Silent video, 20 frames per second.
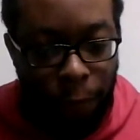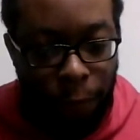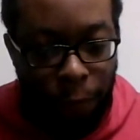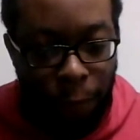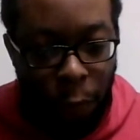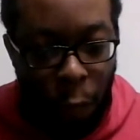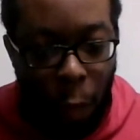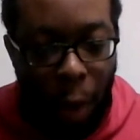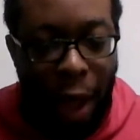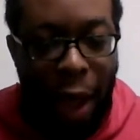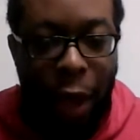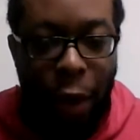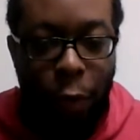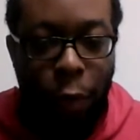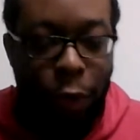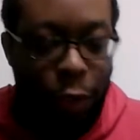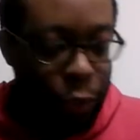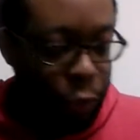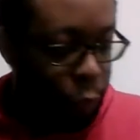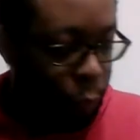why
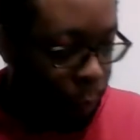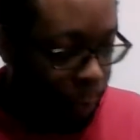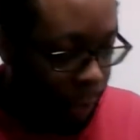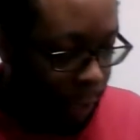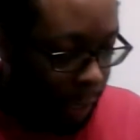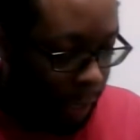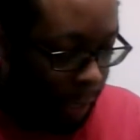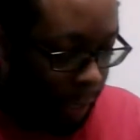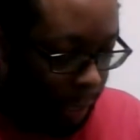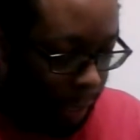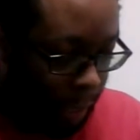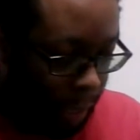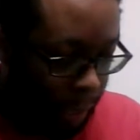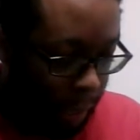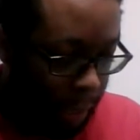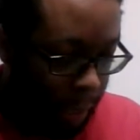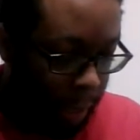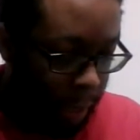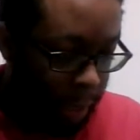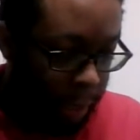would you put
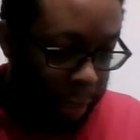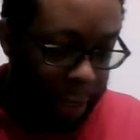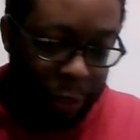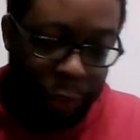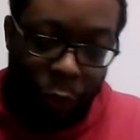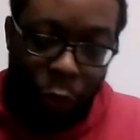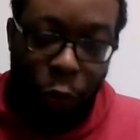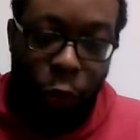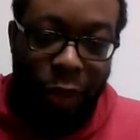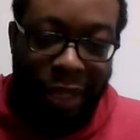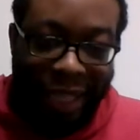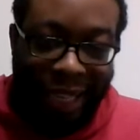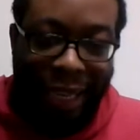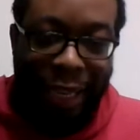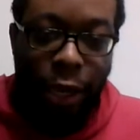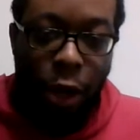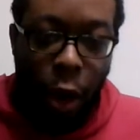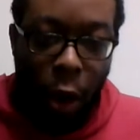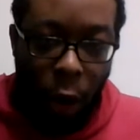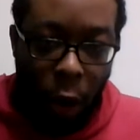this dude
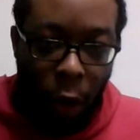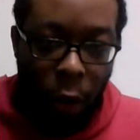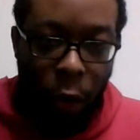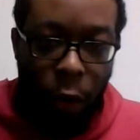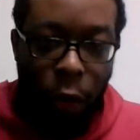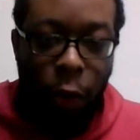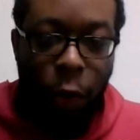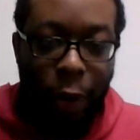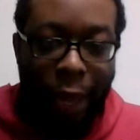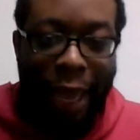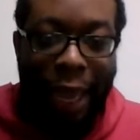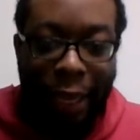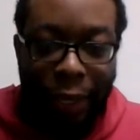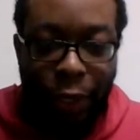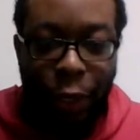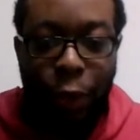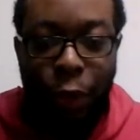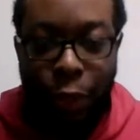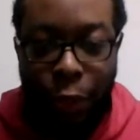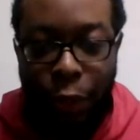T Hall on
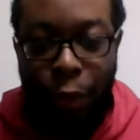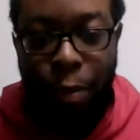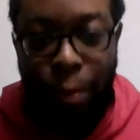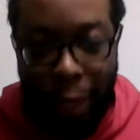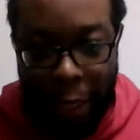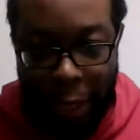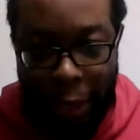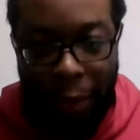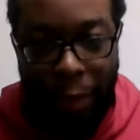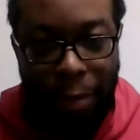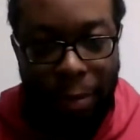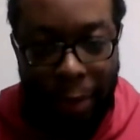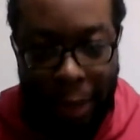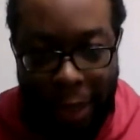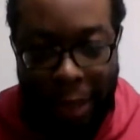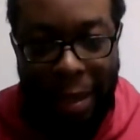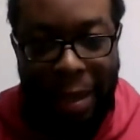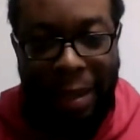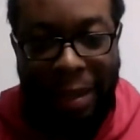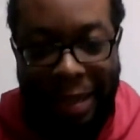Antonio Brown?
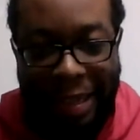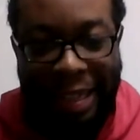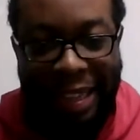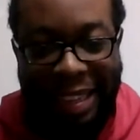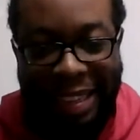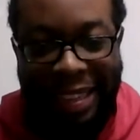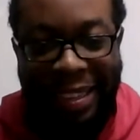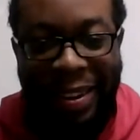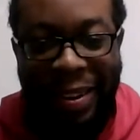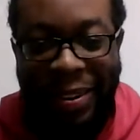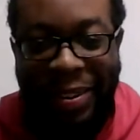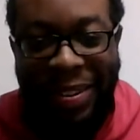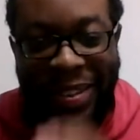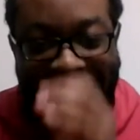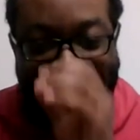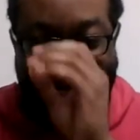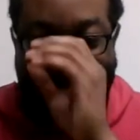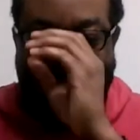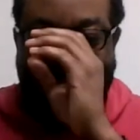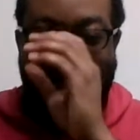Yo,
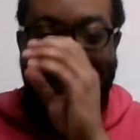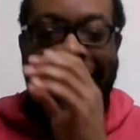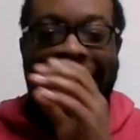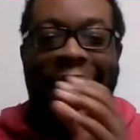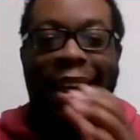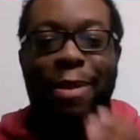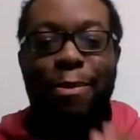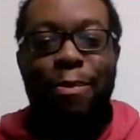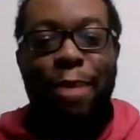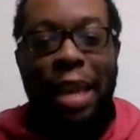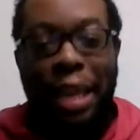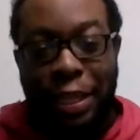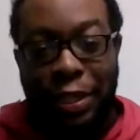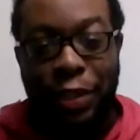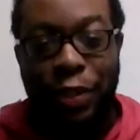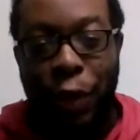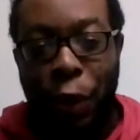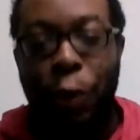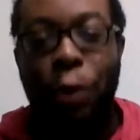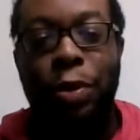that makes
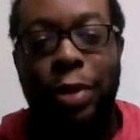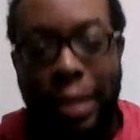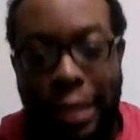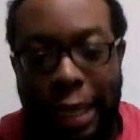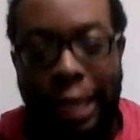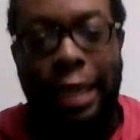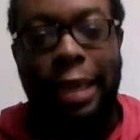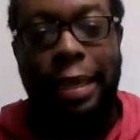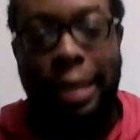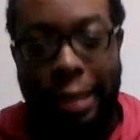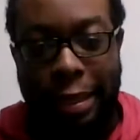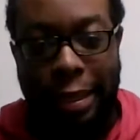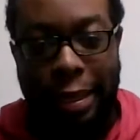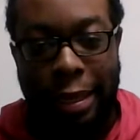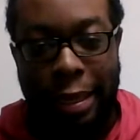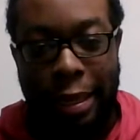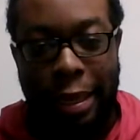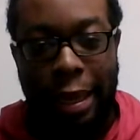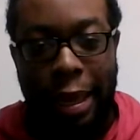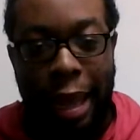no sense.
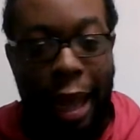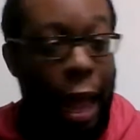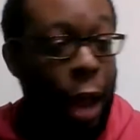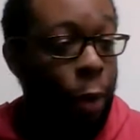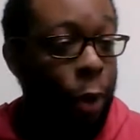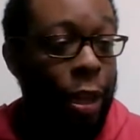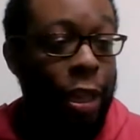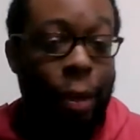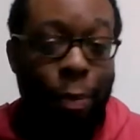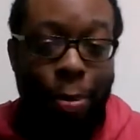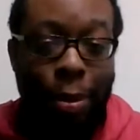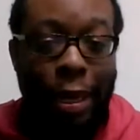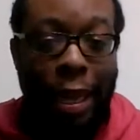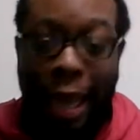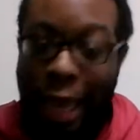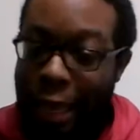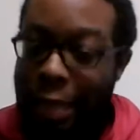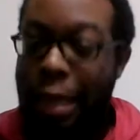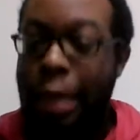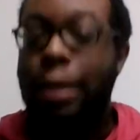I'd rather put
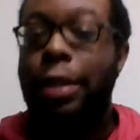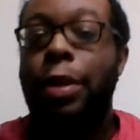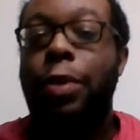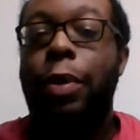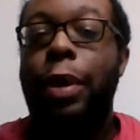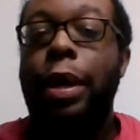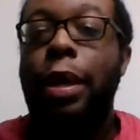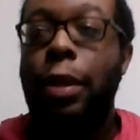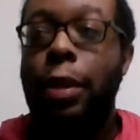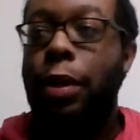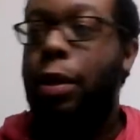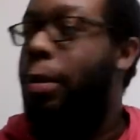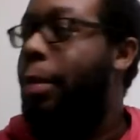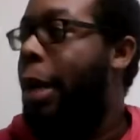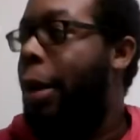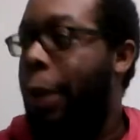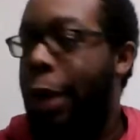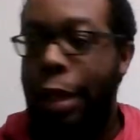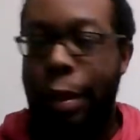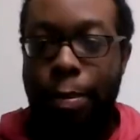AJ Terrell on him.
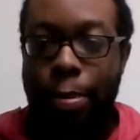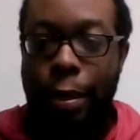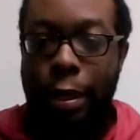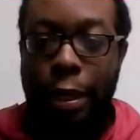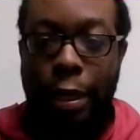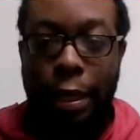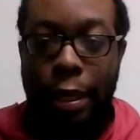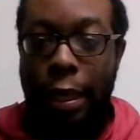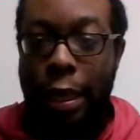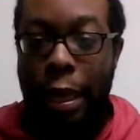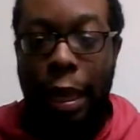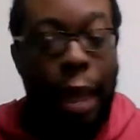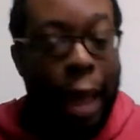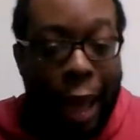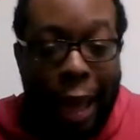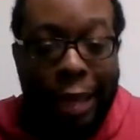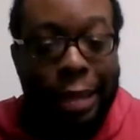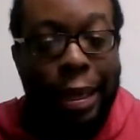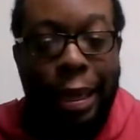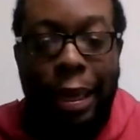I'd rather put
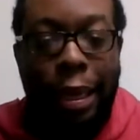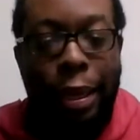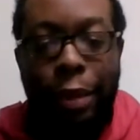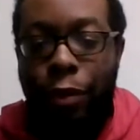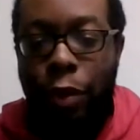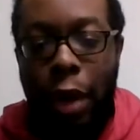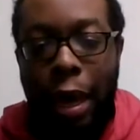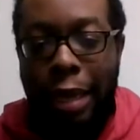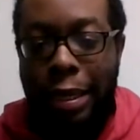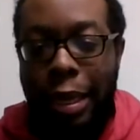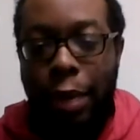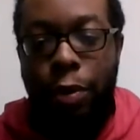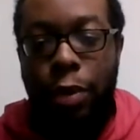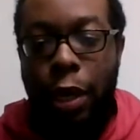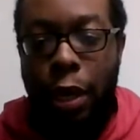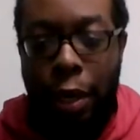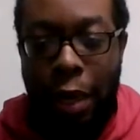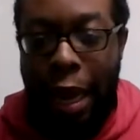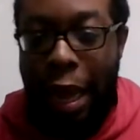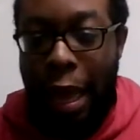Isaiah, even though Isaiah was
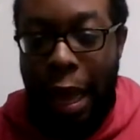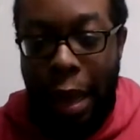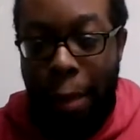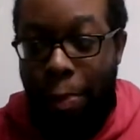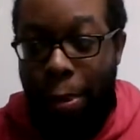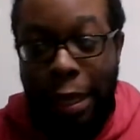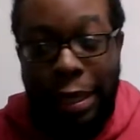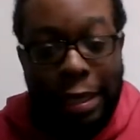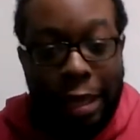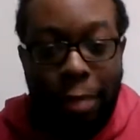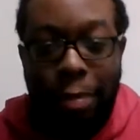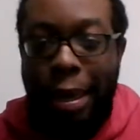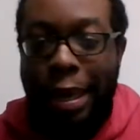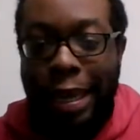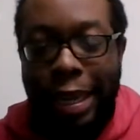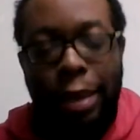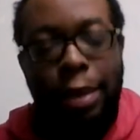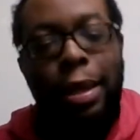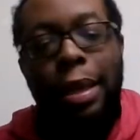hurt. I put somebody.